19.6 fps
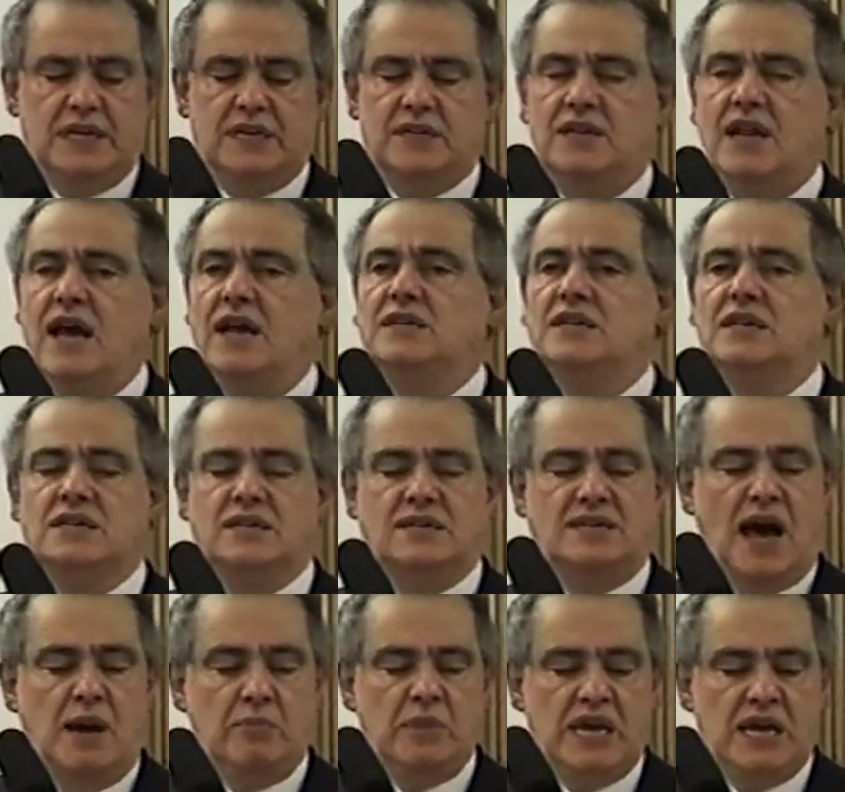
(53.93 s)
is not a
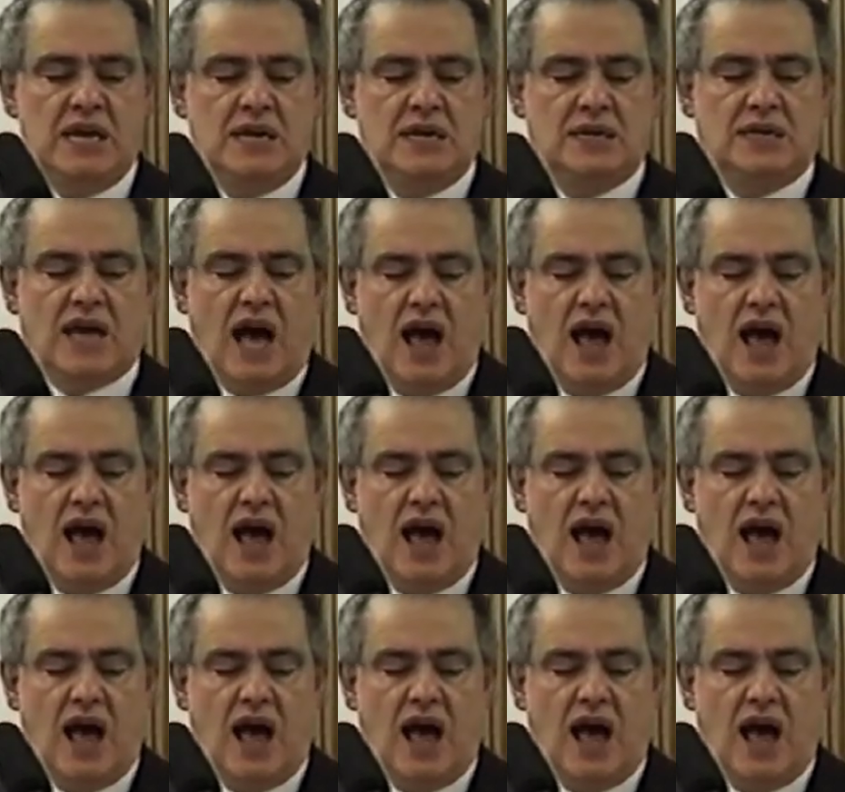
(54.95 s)
dumbing